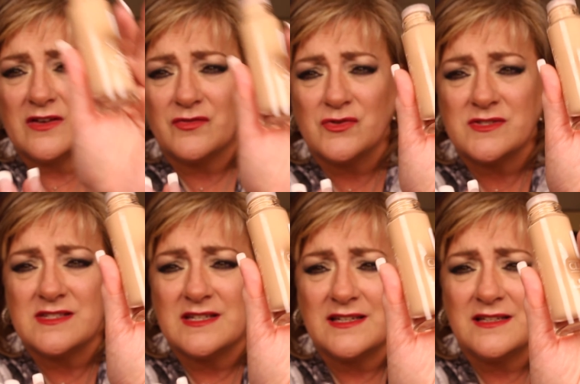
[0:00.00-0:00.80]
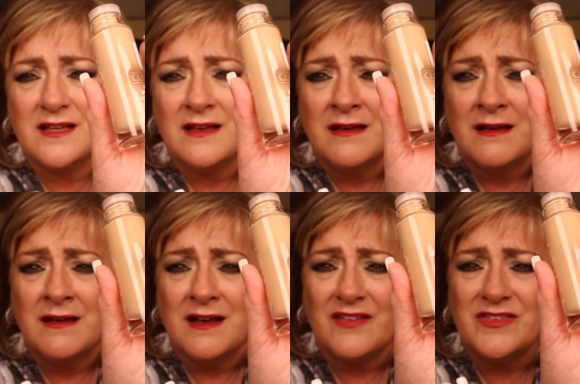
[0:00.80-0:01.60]
ever seen?
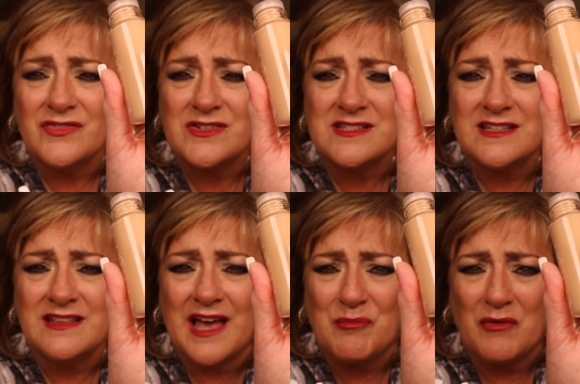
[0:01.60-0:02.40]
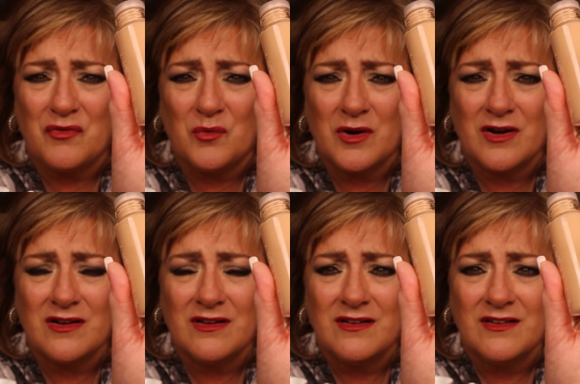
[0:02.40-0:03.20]
I've never seen that before.
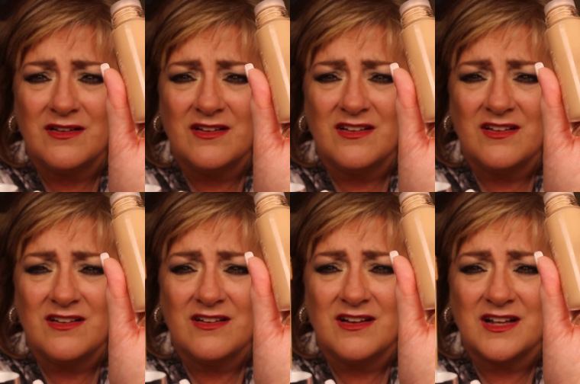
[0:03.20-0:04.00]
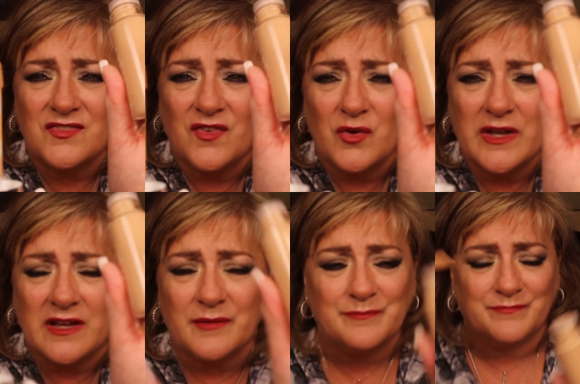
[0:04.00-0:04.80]
That's funky.